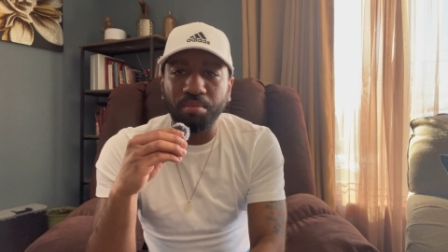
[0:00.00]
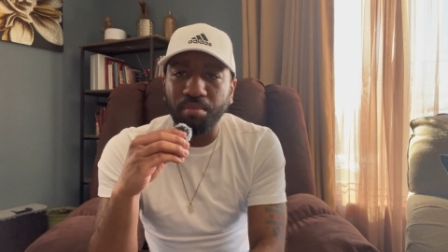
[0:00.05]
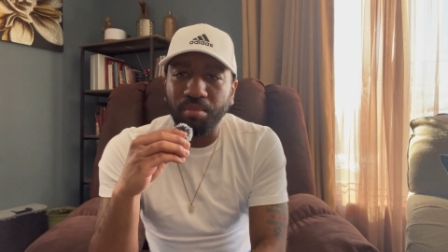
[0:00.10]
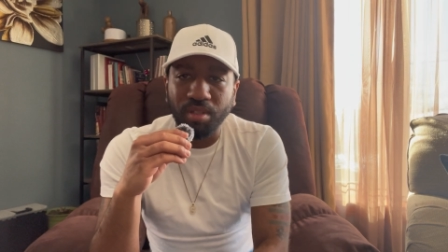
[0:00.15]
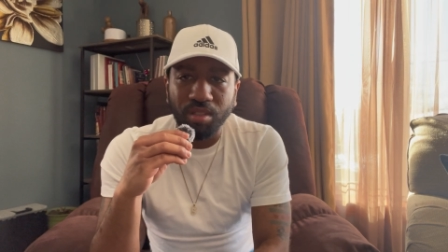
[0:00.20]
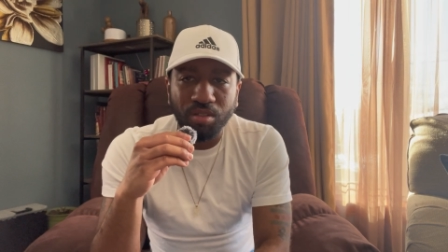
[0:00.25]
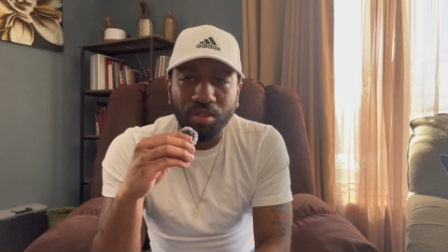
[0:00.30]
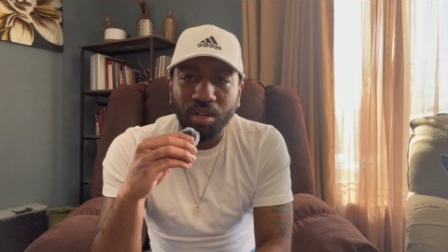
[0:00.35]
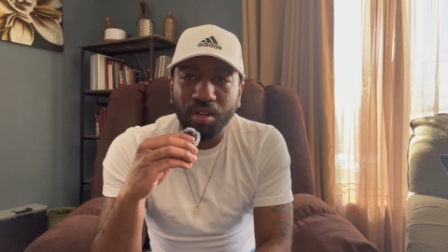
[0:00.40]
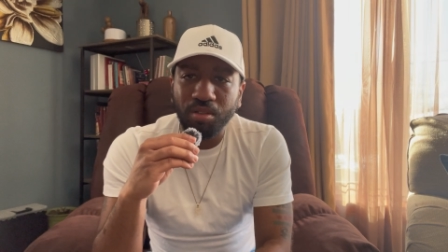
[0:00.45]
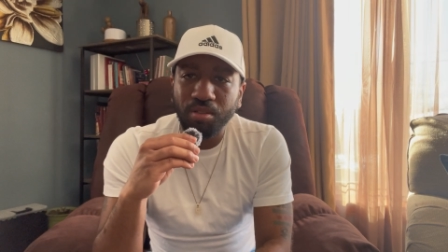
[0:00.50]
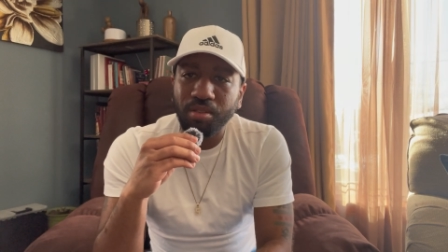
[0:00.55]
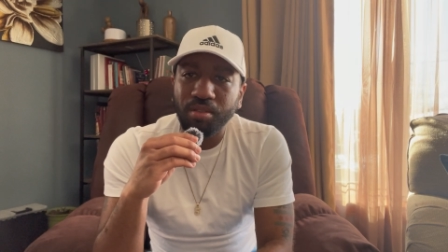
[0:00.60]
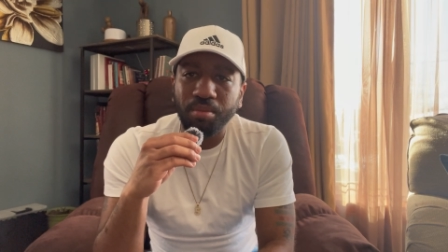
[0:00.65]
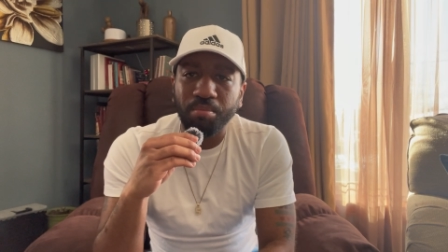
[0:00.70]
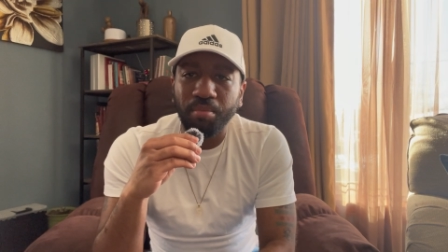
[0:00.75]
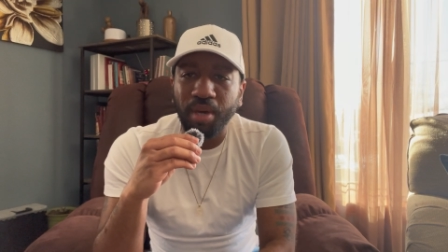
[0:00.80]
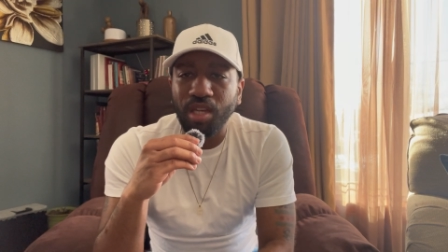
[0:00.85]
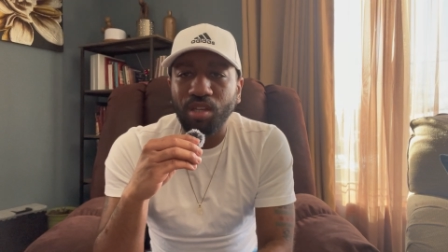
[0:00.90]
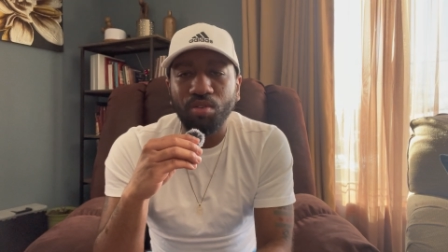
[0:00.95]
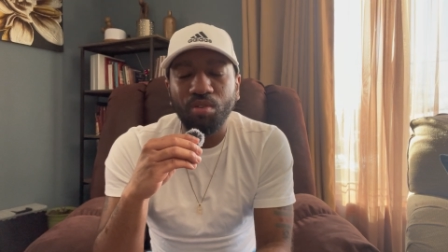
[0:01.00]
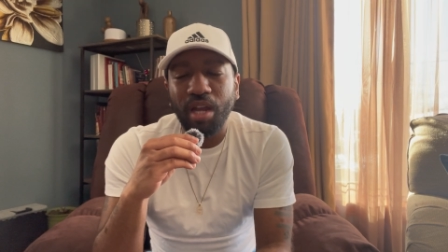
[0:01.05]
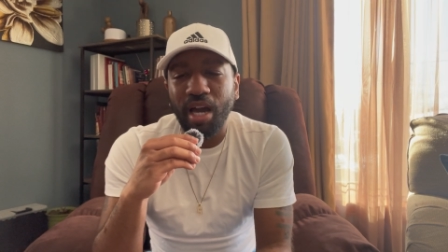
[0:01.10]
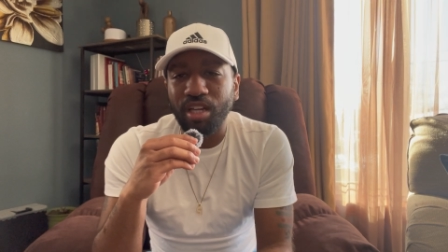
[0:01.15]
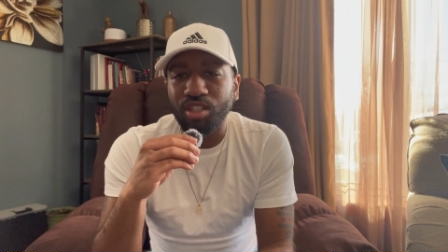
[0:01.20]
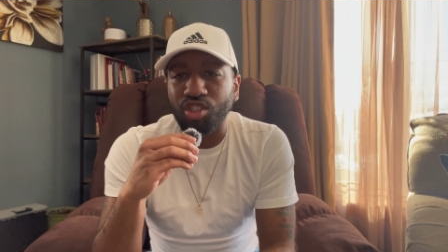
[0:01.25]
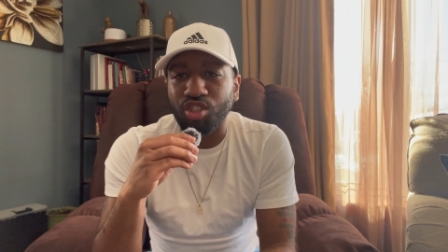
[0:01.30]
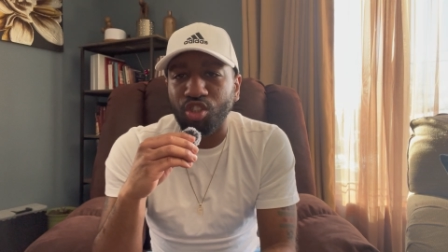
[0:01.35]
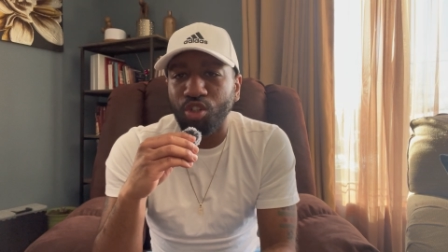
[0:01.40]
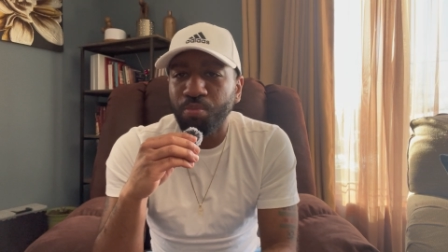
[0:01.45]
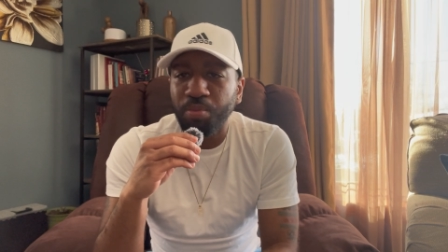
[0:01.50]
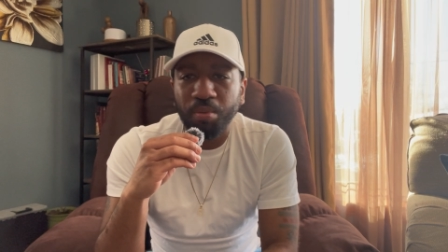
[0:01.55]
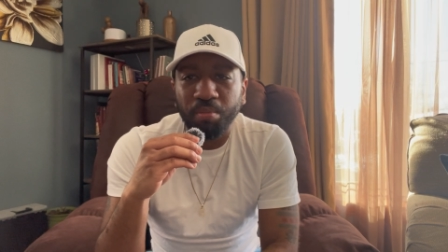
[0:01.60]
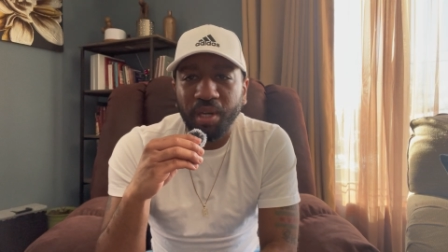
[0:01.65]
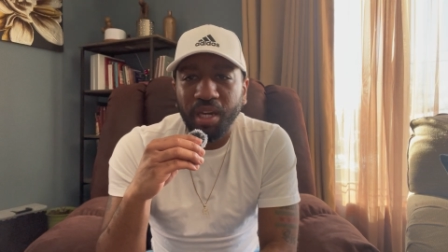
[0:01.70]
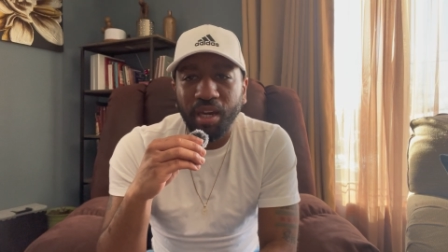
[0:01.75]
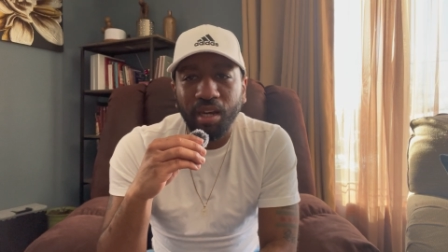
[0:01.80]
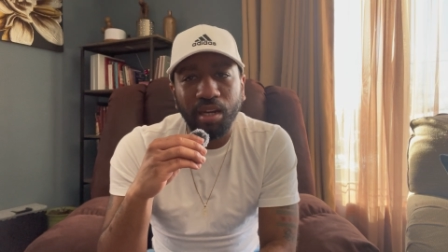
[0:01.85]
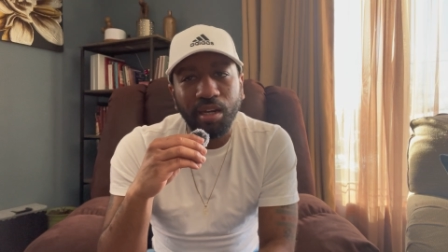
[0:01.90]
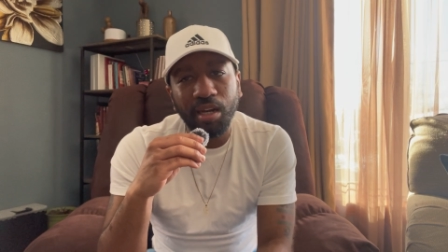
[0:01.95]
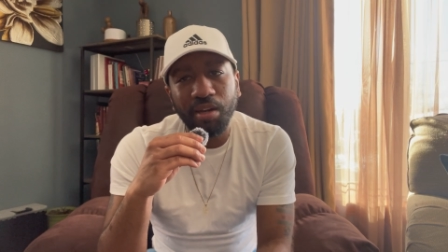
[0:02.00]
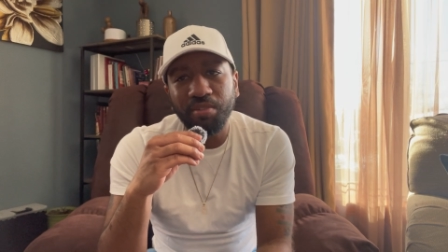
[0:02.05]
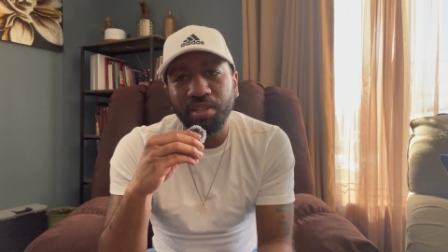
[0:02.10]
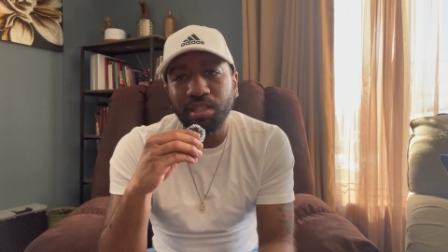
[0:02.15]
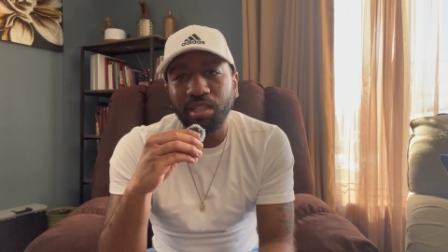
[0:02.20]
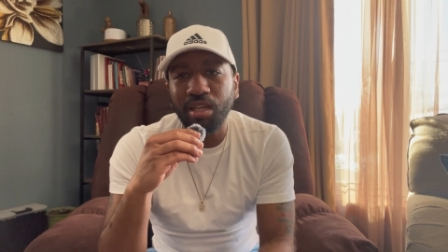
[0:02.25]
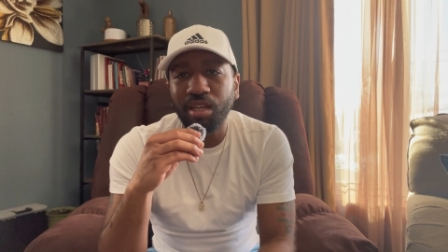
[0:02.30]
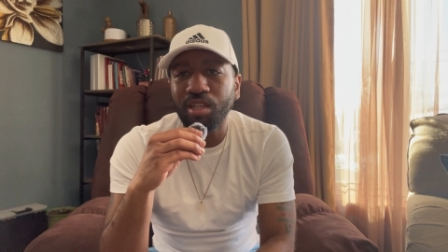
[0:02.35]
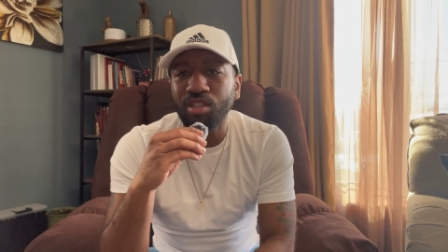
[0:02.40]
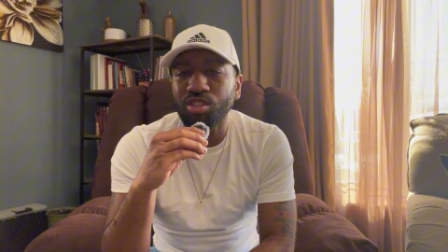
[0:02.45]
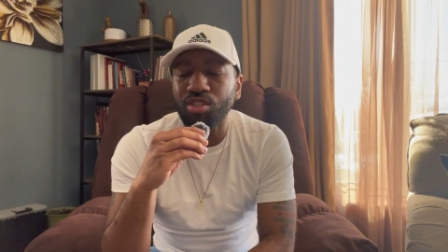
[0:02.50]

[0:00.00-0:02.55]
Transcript: you know, make you like Superman and everything.